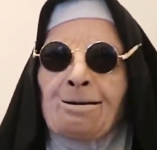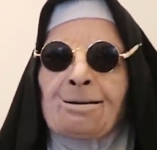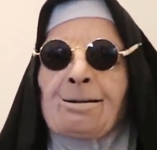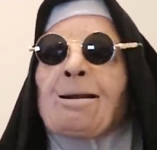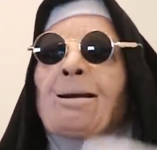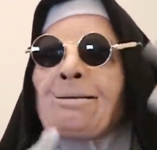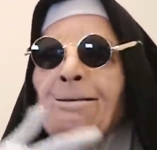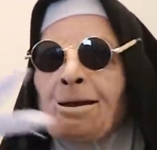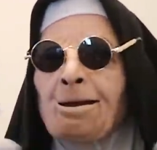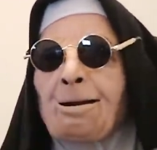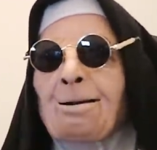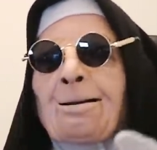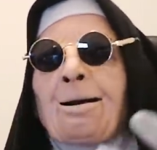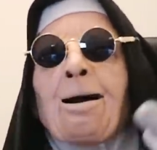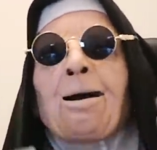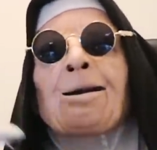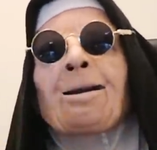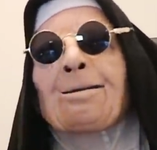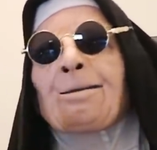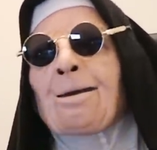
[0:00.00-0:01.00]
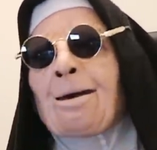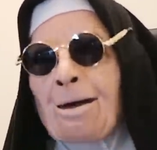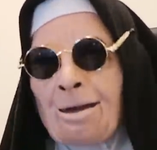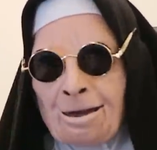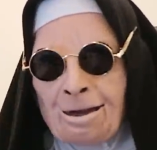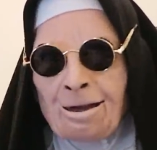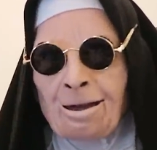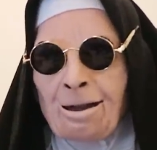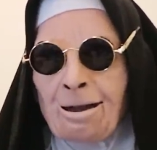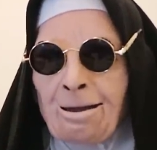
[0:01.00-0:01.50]
DPR's
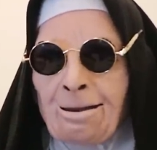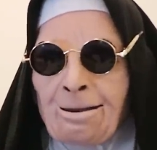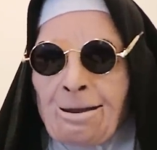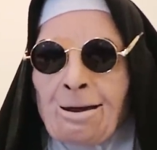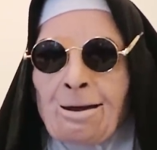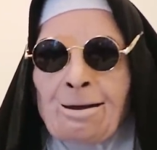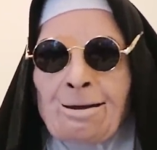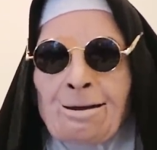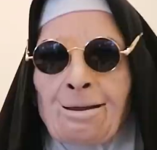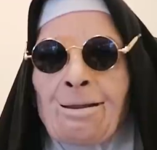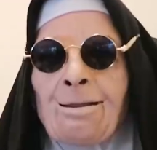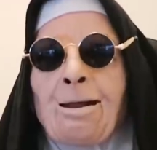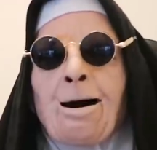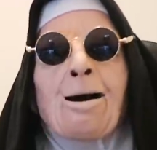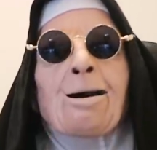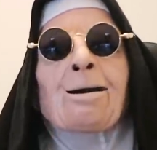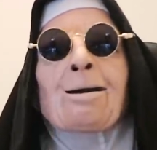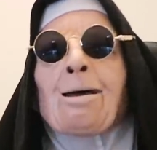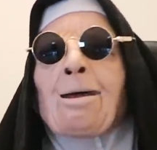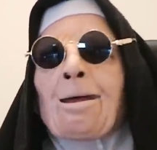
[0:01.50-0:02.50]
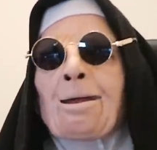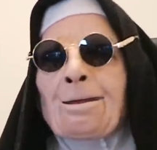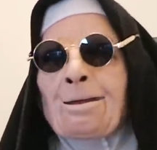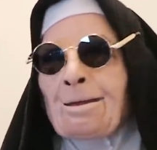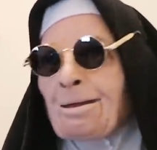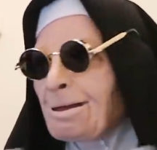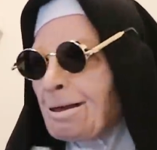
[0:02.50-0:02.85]
version of Mido.